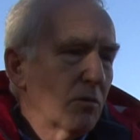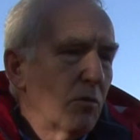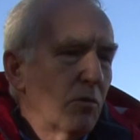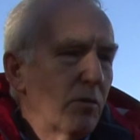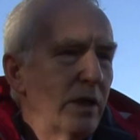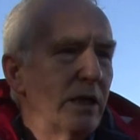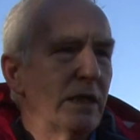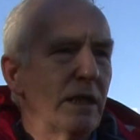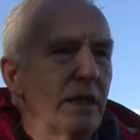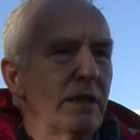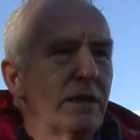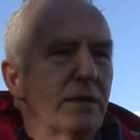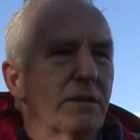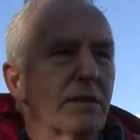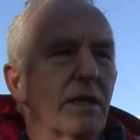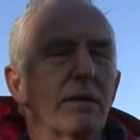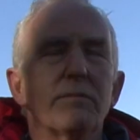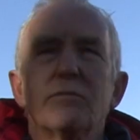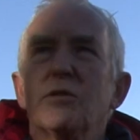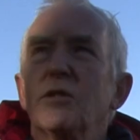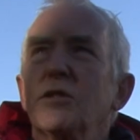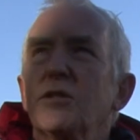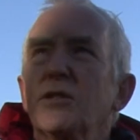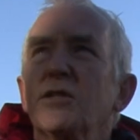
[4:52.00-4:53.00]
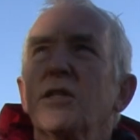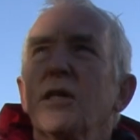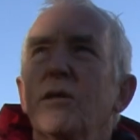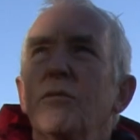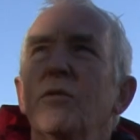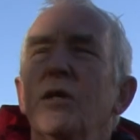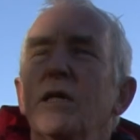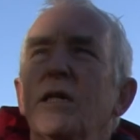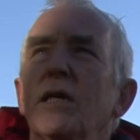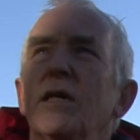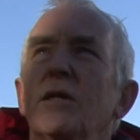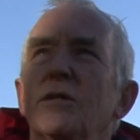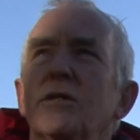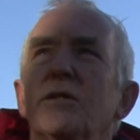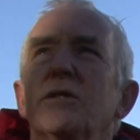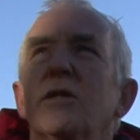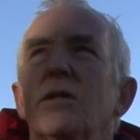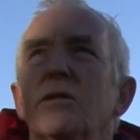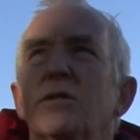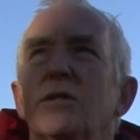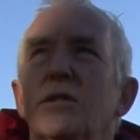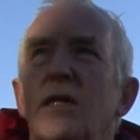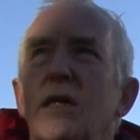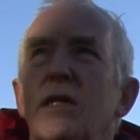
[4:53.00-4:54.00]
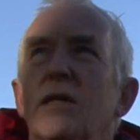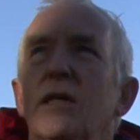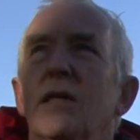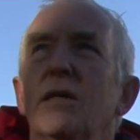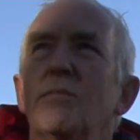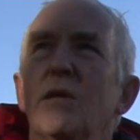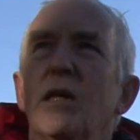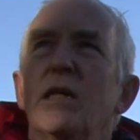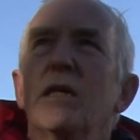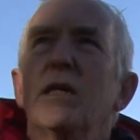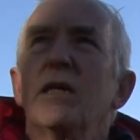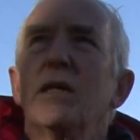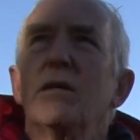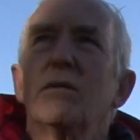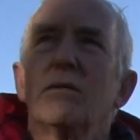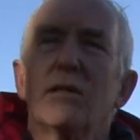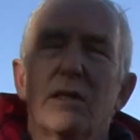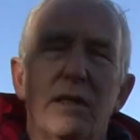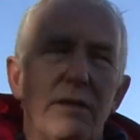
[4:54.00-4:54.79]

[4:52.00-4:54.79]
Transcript: we needed them to stick with us, not take their money out,